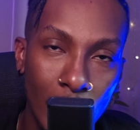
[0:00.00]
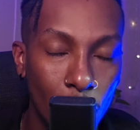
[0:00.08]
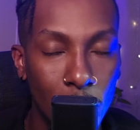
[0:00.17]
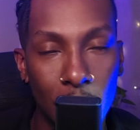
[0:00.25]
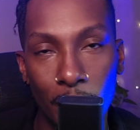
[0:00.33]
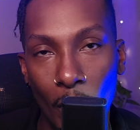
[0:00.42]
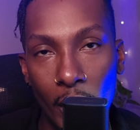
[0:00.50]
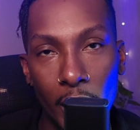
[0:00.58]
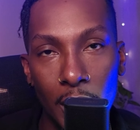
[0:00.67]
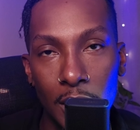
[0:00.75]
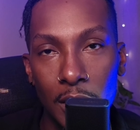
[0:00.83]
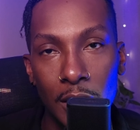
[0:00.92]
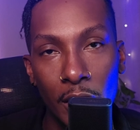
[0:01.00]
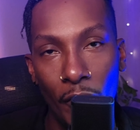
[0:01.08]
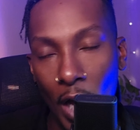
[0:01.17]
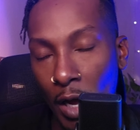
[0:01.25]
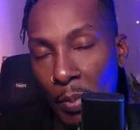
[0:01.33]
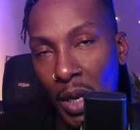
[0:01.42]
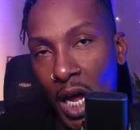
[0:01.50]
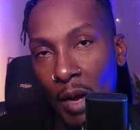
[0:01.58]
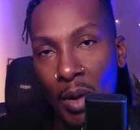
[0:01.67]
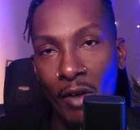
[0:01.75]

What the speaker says: with this fragrances if I apply about